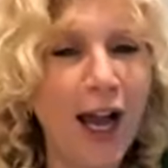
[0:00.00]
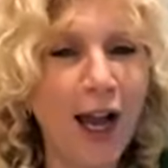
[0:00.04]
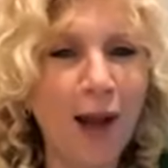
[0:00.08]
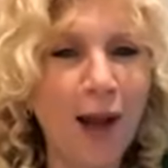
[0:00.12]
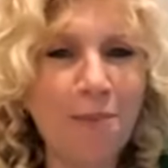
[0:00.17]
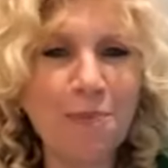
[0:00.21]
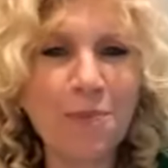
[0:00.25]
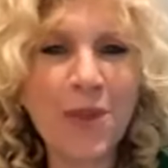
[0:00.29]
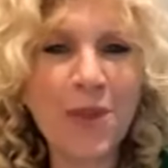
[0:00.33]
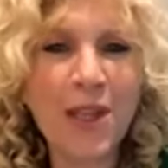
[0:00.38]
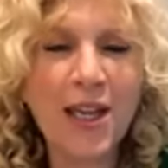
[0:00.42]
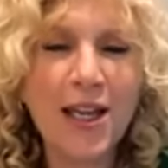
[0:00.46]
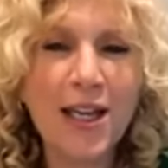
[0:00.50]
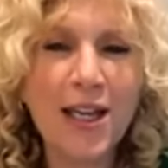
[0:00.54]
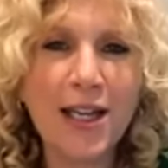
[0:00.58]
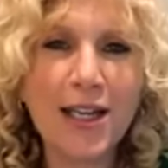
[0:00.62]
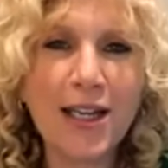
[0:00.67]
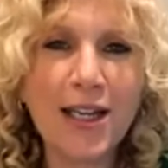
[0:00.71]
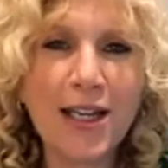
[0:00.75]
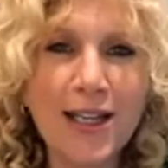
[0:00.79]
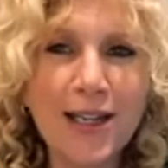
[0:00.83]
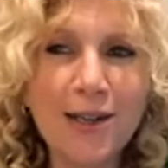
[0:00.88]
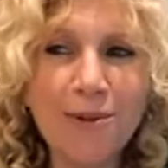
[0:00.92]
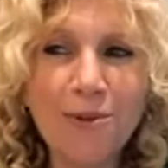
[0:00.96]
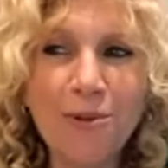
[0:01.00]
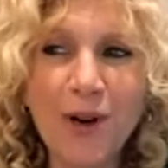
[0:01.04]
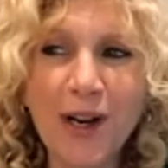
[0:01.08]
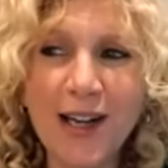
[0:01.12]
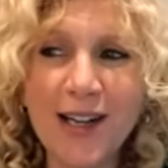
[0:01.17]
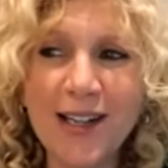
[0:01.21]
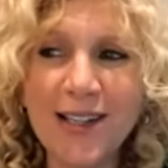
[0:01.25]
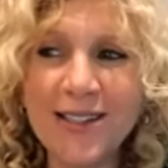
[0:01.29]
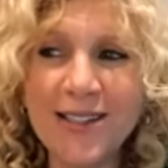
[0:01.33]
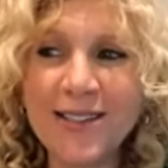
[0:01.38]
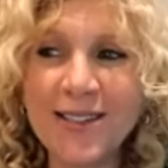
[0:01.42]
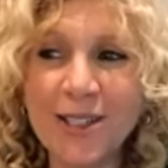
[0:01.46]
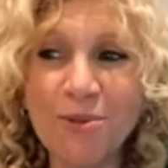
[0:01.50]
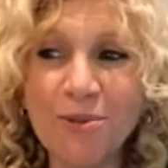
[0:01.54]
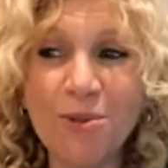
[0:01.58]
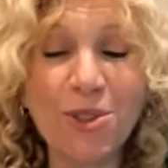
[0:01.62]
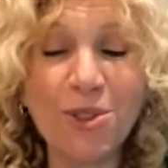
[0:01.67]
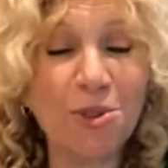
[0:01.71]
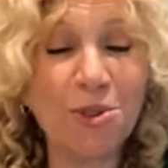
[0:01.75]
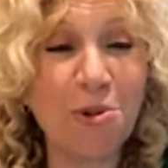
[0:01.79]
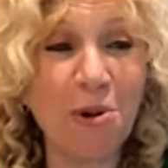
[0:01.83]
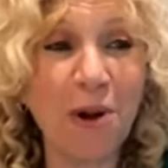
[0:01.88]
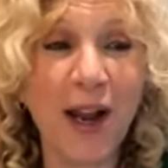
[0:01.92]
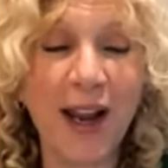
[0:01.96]
um, it was, it
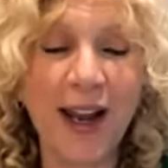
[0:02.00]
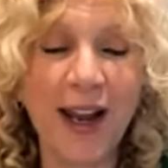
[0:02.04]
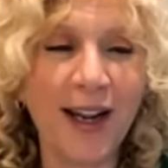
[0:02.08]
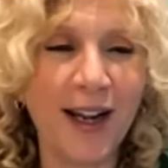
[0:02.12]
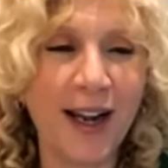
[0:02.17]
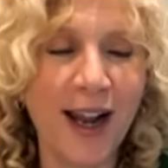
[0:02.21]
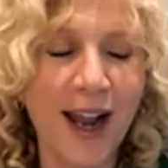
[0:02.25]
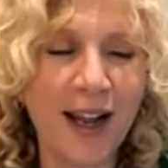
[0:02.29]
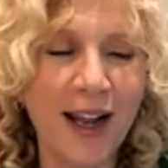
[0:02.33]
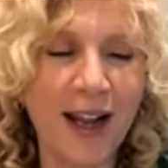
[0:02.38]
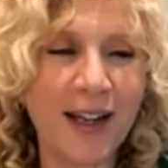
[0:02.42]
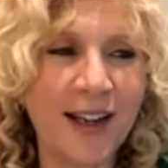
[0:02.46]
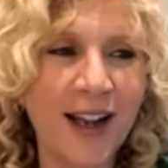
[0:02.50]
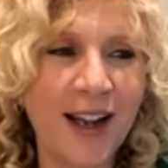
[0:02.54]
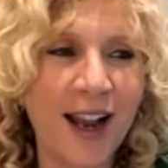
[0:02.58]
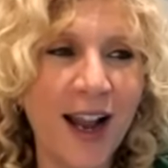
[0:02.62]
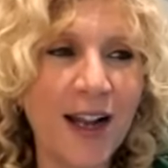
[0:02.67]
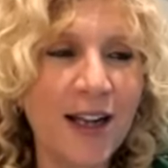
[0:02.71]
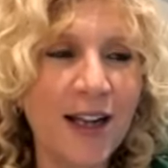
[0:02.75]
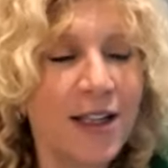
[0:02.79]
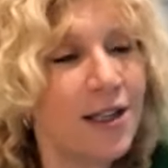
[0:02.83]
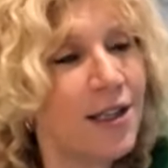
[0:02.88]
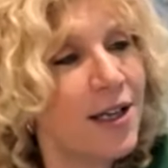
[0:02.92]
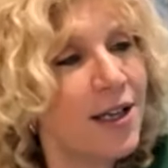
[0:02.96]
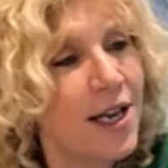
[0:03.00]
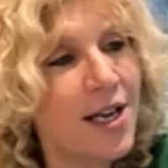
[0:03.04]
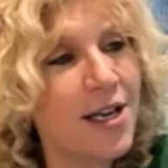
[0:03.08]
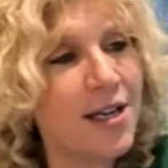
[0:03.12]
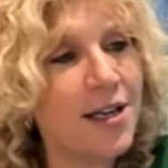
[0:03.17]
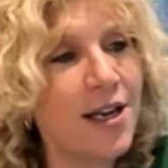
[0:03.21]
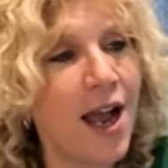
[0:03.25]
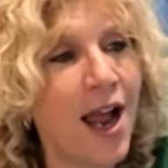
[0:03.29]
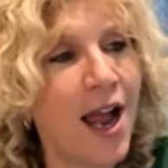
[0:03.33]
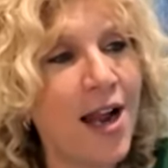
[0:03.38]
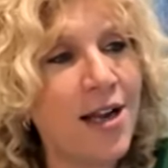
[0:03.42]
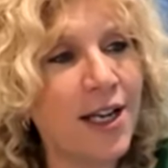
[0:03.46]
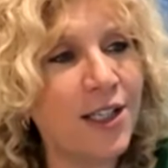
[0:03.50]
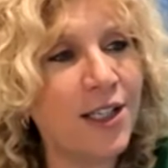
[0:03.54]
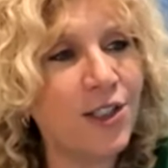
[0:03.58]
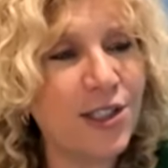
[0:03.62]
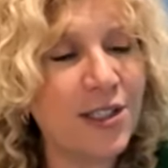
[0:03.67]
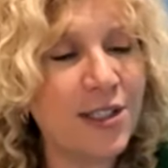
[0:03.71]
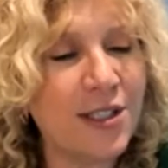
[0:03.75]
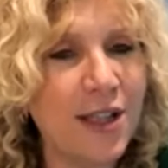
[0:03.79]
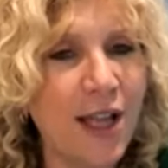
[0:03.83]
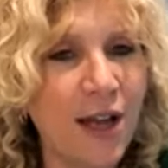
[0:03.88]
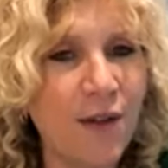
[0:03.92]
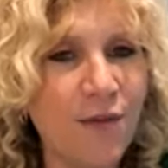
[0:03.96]
was great. And, and, and, and I
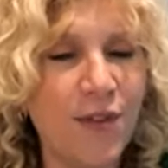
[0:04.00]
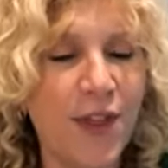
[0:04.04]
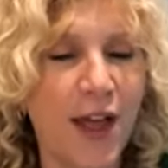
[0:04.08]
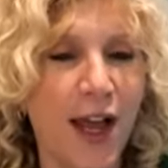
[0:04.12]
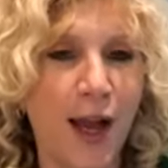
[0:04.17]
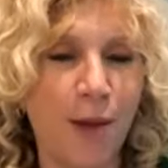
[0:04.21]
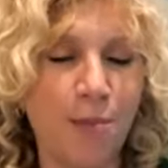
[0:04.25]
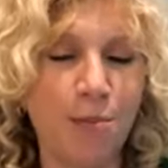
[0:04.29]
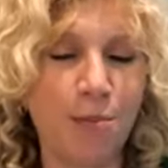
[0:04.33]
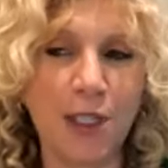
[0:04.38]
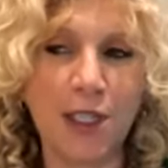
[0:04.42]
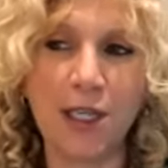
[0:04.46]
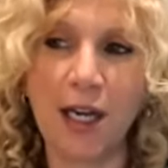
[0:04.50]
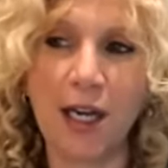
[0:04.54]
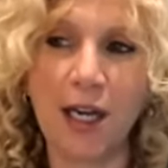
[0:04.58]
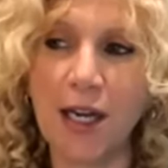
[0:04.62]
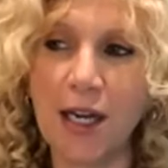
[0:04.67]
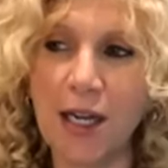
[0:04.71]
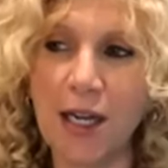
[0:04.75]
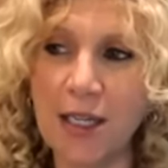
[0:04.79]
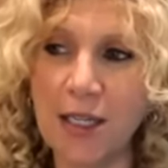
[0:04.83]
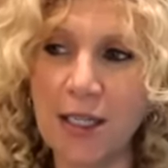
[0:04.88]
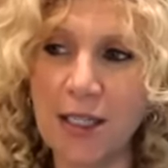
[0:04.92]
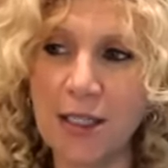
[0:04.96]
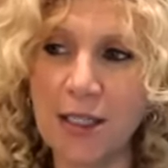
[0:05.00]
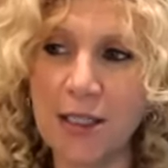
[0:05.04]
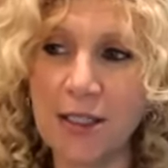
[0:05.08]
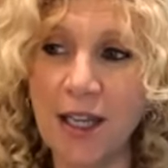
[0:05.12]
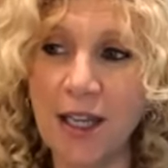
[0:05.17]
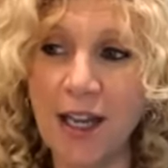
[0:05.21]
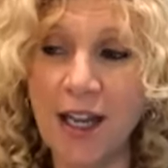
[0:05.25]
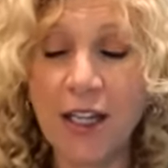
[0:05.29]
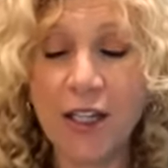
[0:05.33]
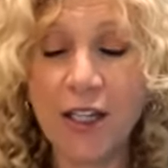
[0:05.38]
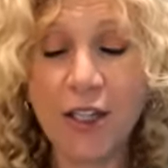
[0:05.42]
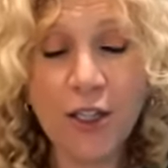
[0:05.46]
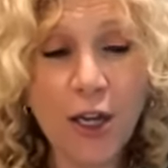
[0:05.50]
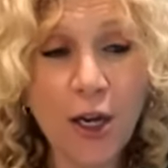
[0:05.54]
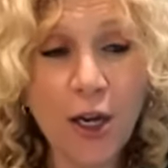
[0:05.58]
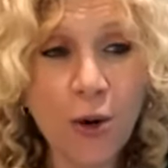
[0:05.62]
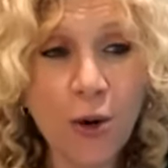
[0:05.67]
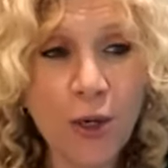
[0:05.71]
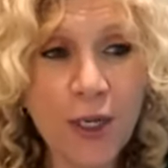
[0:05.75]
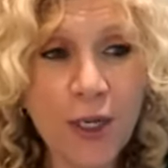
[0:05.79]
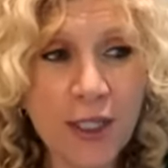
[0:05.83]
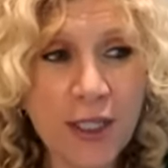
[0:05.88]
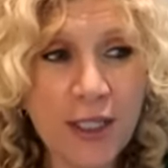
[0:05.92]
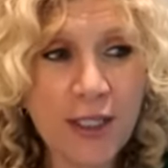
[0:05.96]
just love that because, you
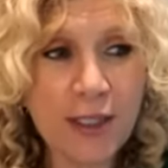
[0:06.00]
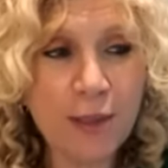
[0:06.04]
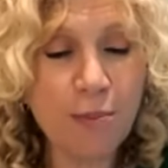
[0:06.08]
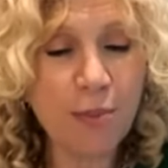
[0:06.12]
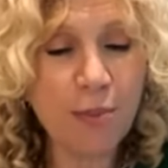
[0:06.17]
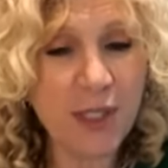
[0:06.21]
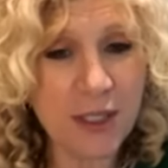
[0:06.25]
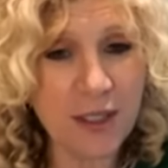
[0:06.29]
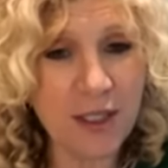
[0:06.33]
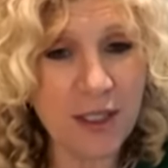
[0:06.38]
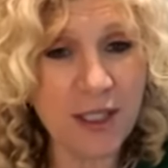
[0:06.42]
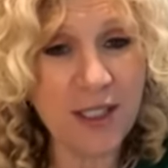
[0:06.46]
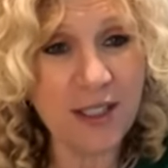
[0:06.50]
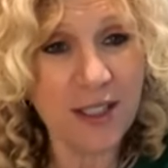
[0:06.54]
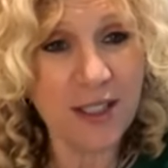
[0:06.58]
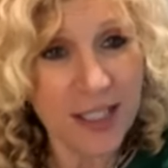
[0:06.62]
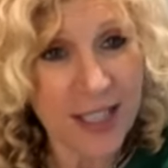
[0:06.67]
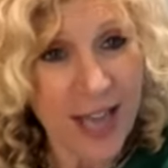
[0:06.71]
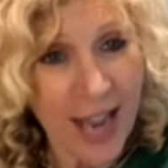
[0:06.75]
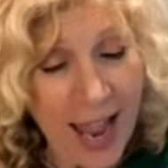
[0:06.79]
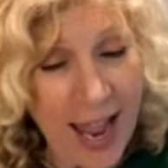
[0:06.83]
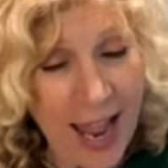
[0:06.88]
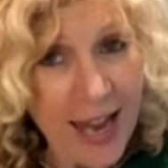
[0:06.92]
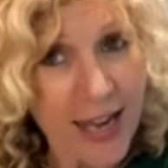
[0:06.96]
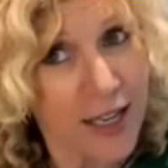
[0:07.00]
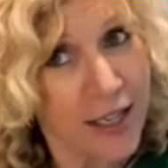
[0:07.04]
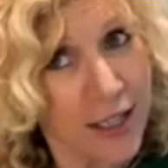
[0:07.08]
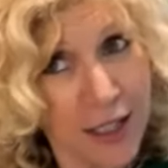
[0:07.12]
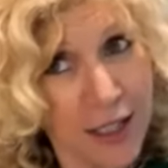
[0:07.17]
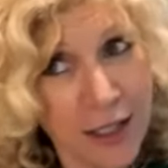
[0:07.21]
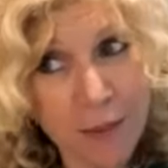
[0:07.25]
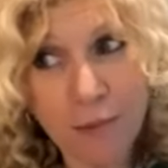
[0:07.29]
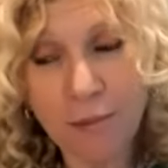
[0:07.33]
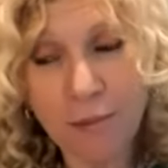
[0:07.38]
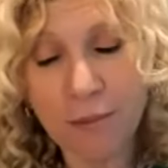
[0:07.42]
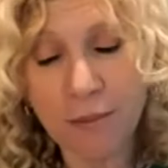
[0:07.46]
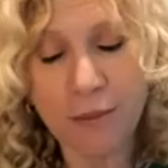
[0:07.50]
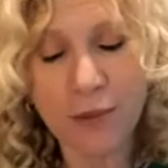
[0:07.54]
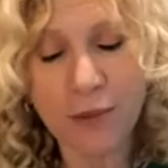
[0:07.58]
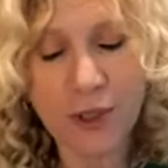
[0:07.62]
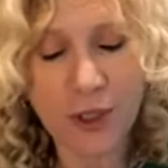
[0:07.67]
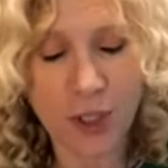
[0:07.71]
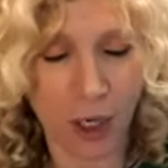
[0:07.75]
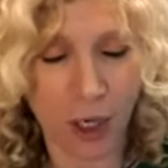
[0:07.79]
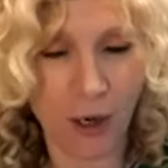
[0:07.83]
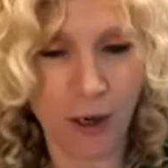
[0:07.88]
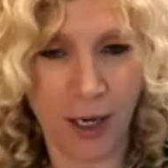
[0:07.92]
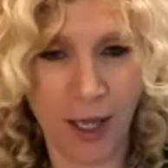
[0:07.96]
know, in this business, in any
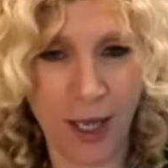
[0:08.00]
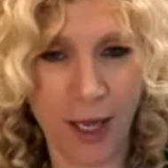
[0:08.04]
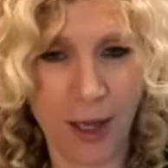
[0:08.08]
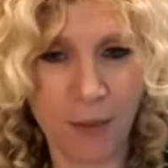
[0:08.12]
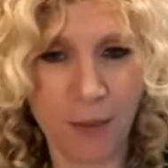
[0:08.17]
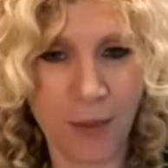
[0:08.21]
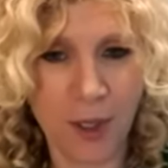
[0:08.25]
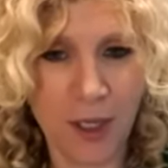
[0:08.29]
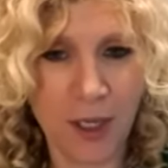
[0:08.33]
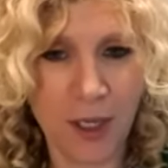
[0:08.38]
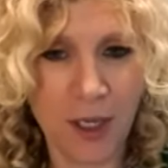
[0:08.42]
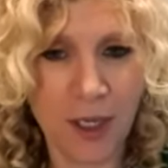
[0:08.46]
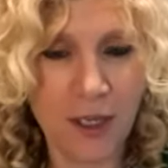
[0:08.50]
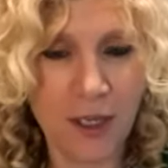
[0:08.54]
startup,